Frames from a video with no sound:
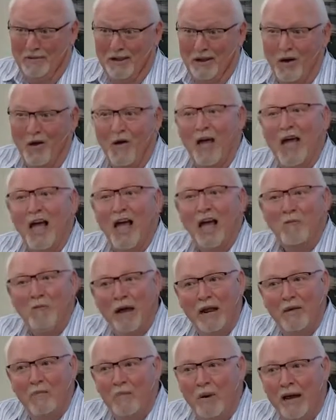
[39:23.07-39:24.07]
you know.
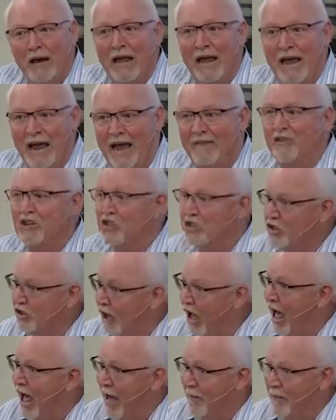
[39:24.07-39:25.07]
But but I had to
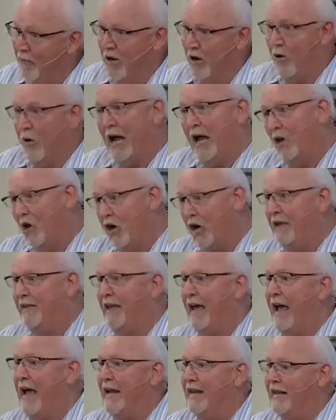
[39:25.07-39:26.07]
stop, you know. I look at
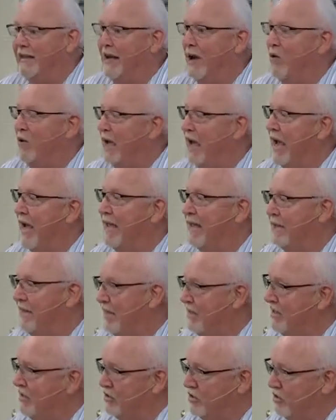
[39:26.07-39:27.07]
that and say, okay,
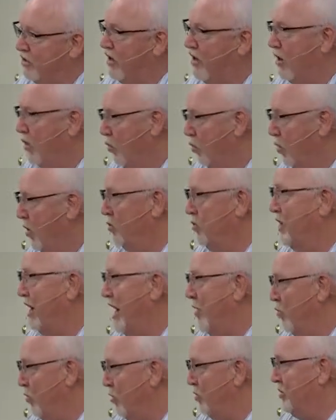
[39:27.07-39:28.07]
this is real
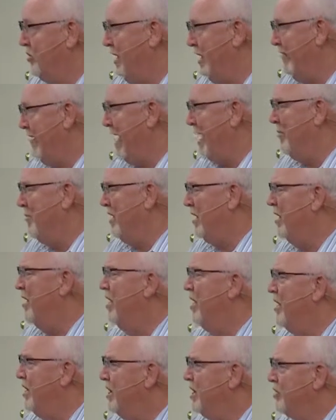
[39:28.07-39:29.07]
time, real stuff happening.
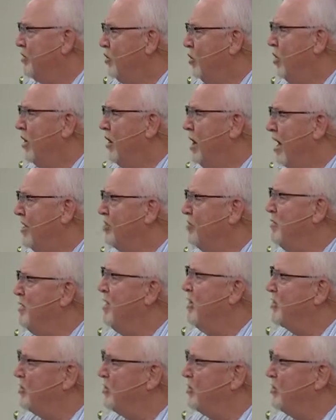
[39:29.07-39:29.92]
So it causes me to